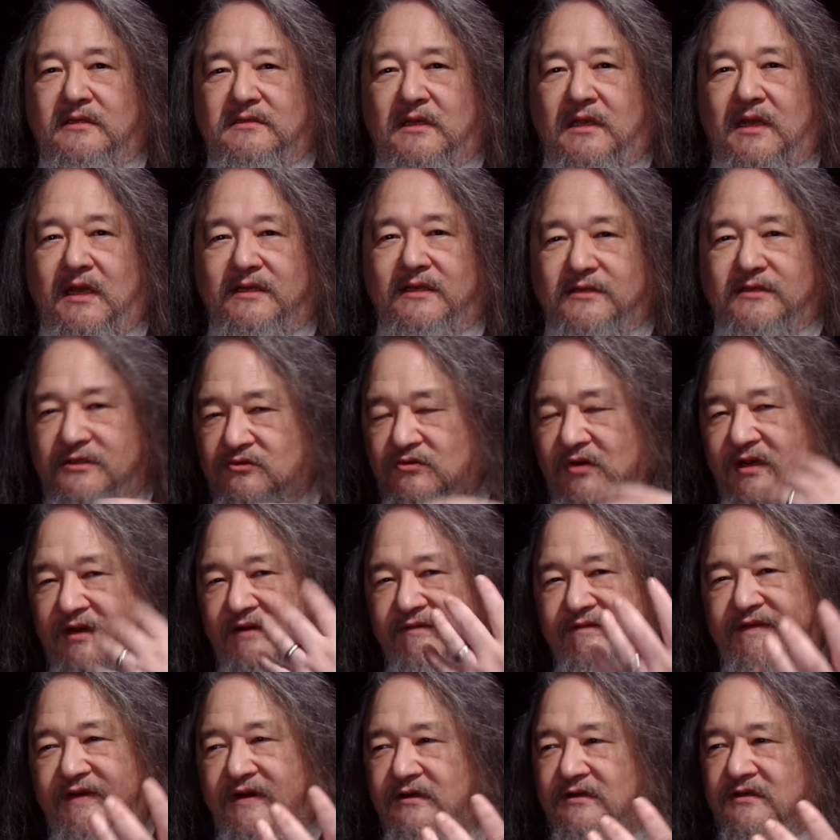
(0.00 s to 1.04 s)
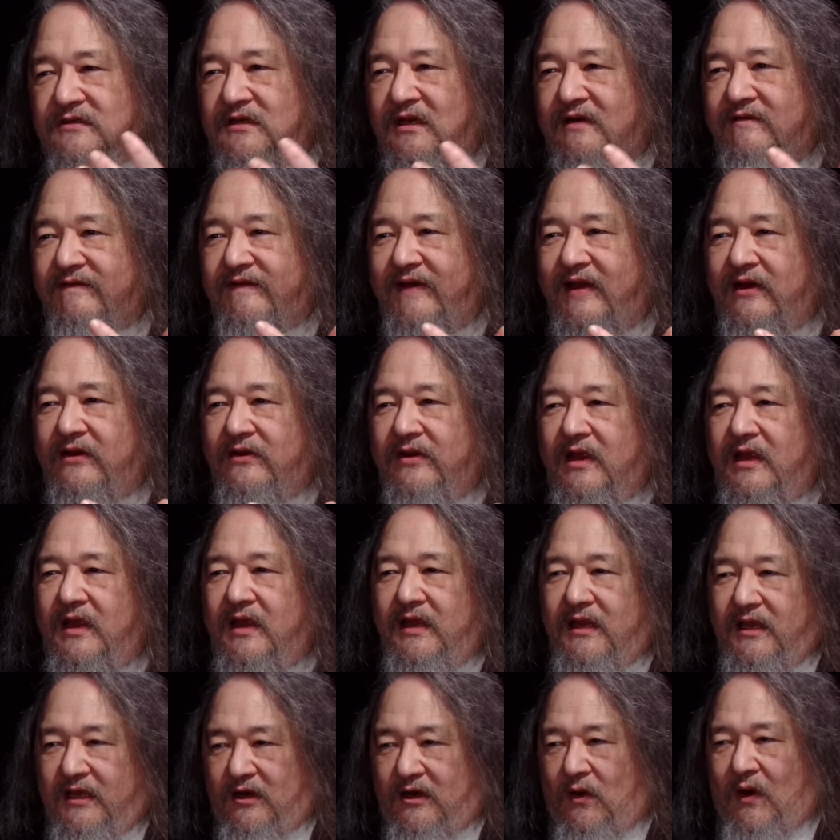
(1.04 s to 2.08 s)
the science and trying to figure stuff out,
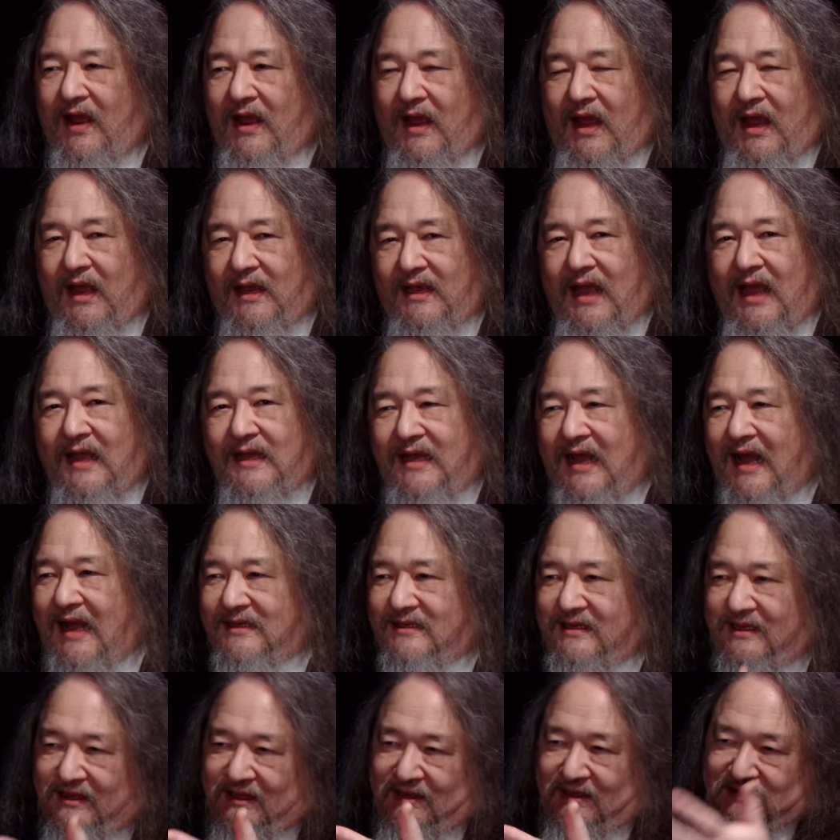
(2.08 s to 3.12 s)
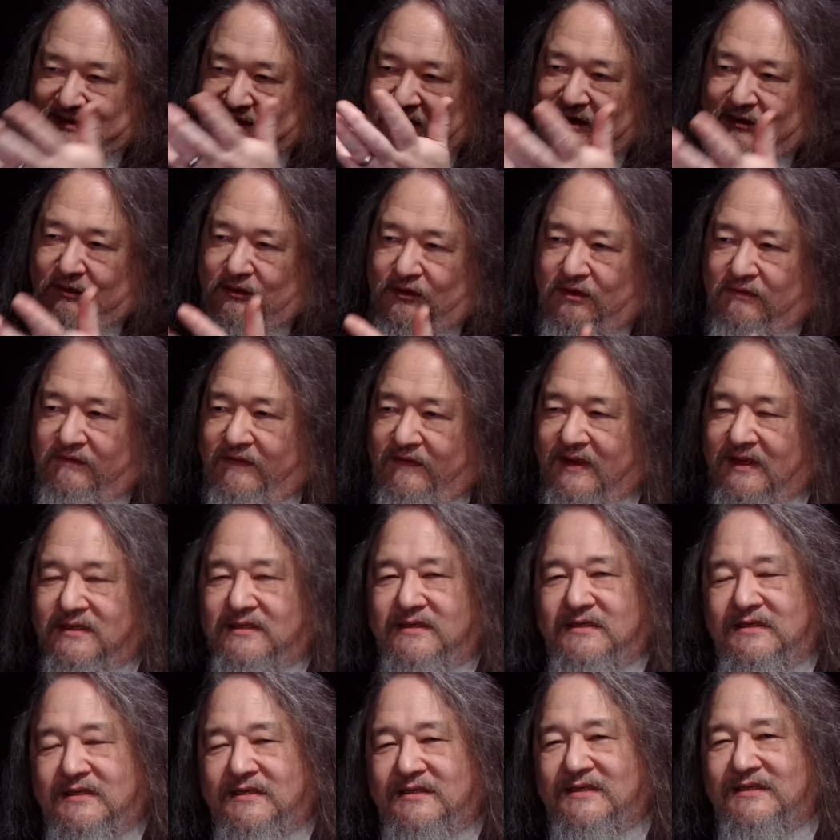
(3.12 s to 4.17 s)
you know, I, I, I got to this. I don't know if I
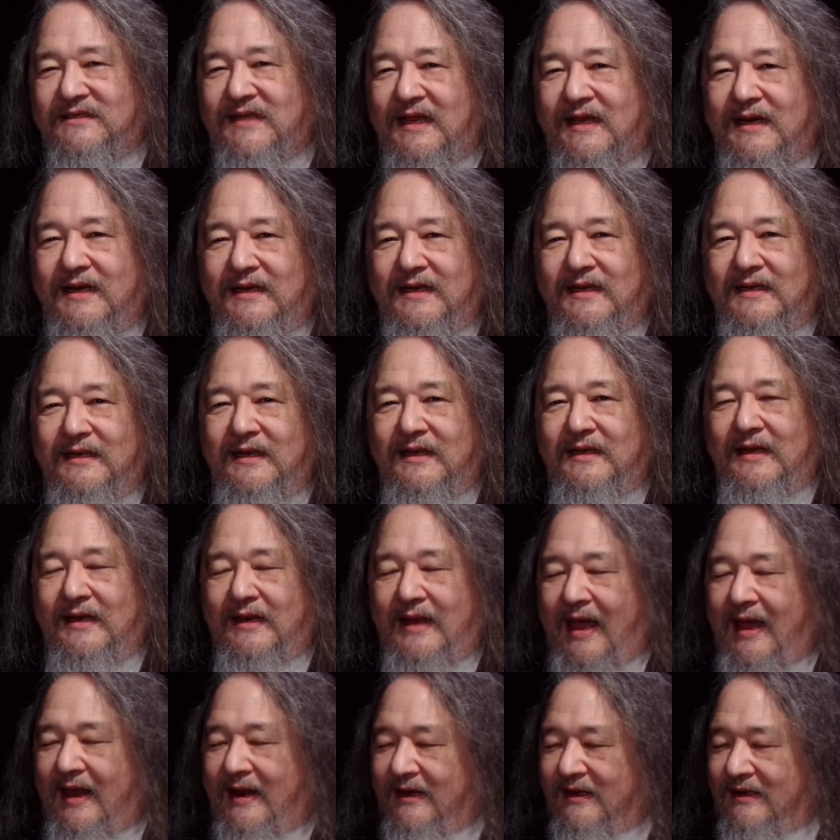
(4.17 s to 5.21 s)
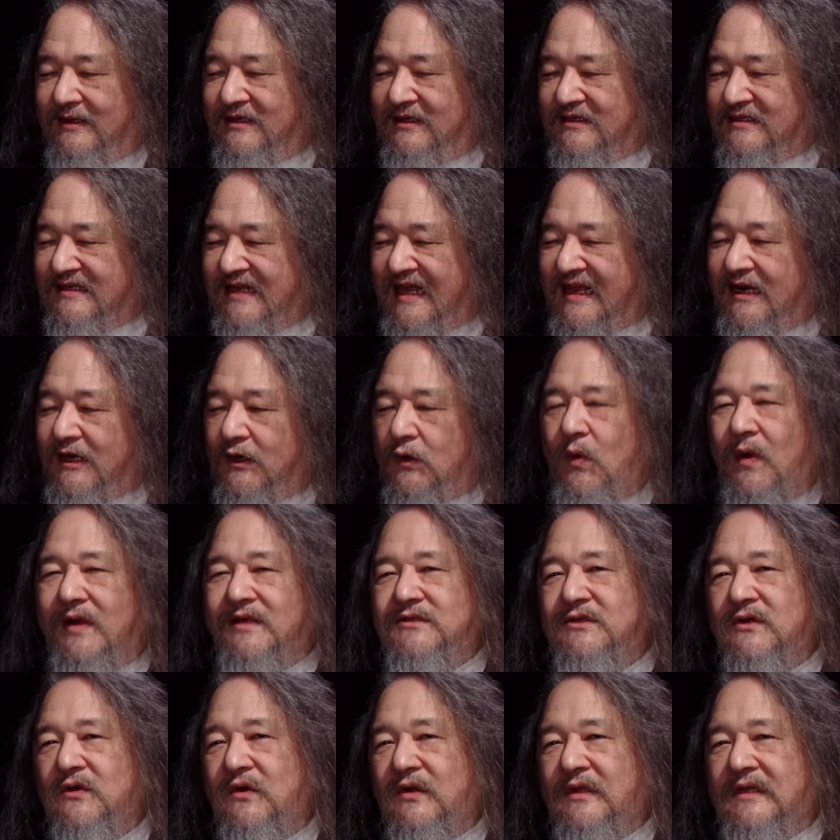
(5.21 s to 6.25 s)
stated had it stated
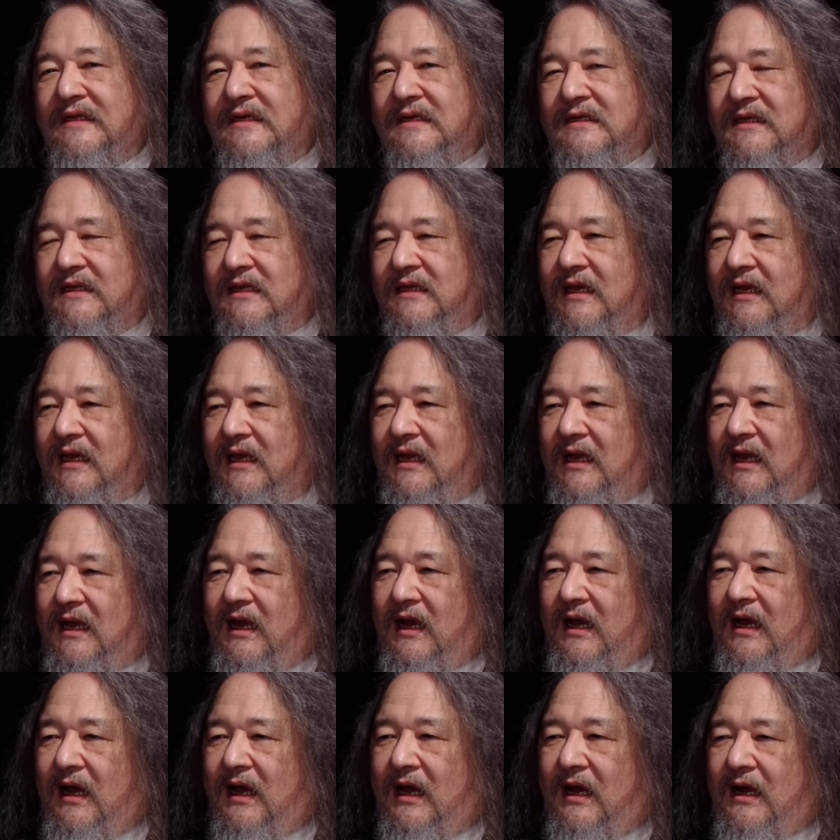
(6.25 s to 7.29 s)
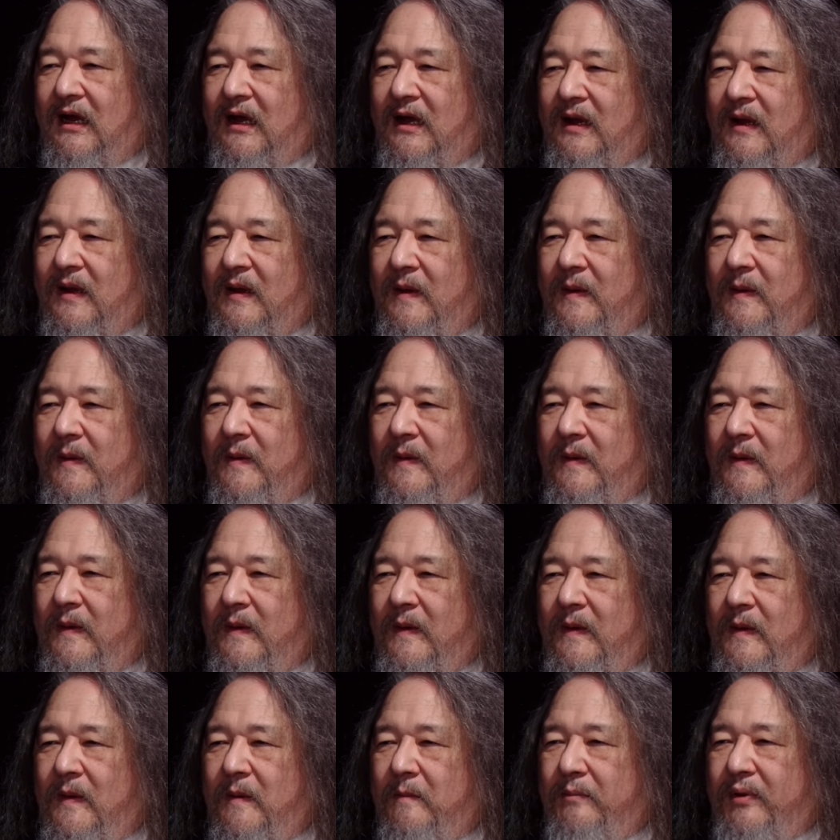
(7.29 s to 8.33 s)
quite so clearly, uh, uh,
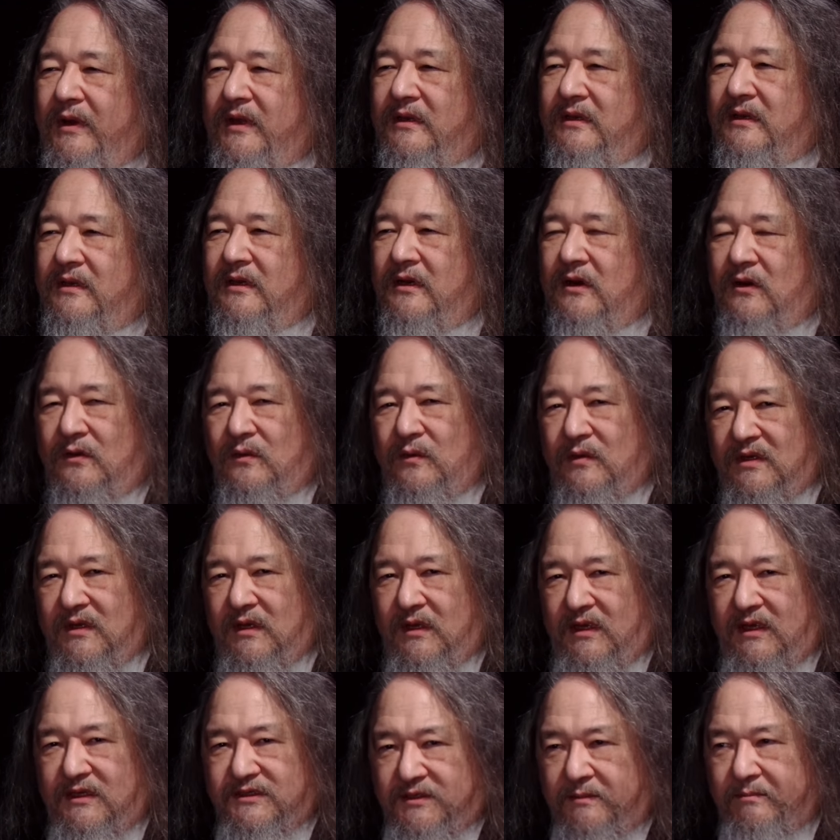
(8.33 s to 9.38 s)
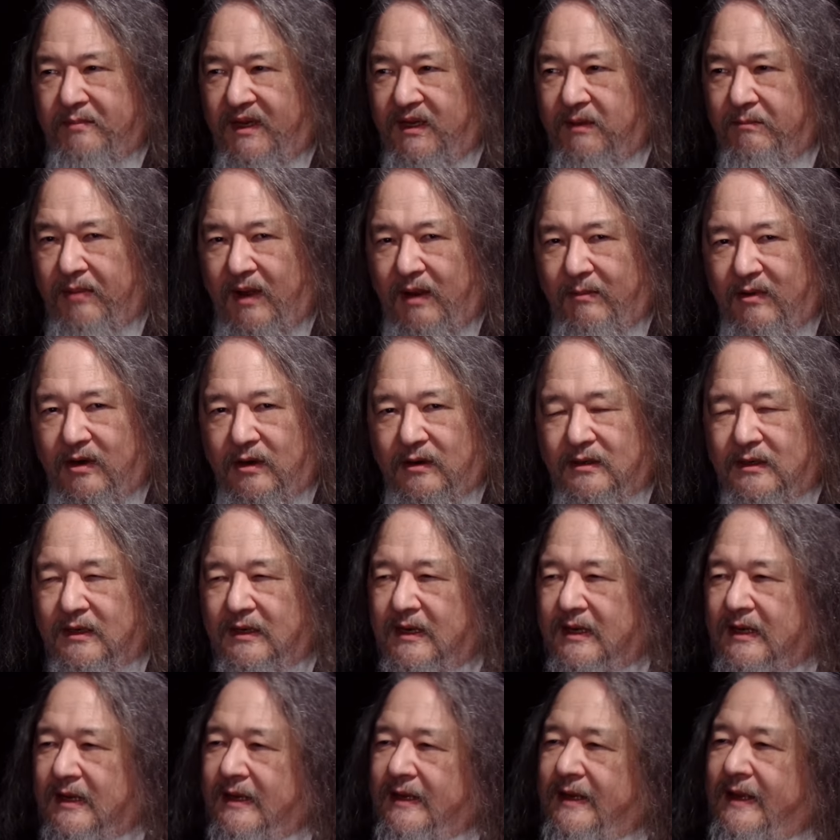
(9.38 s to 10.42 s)
but you know, it's a big bummer.
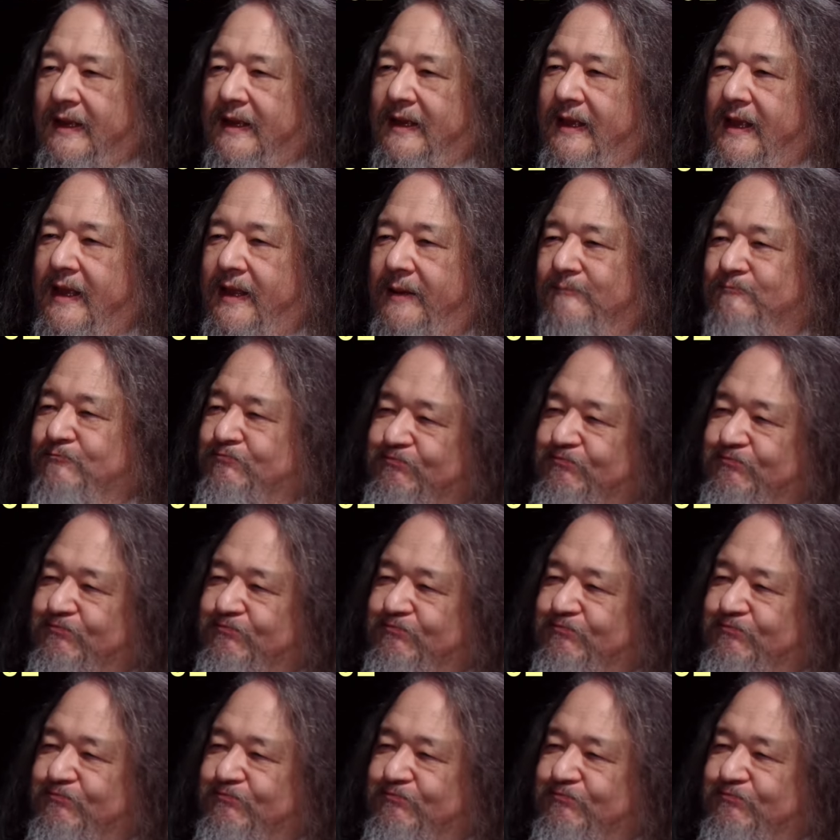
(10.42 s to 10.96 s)
Eh, eh,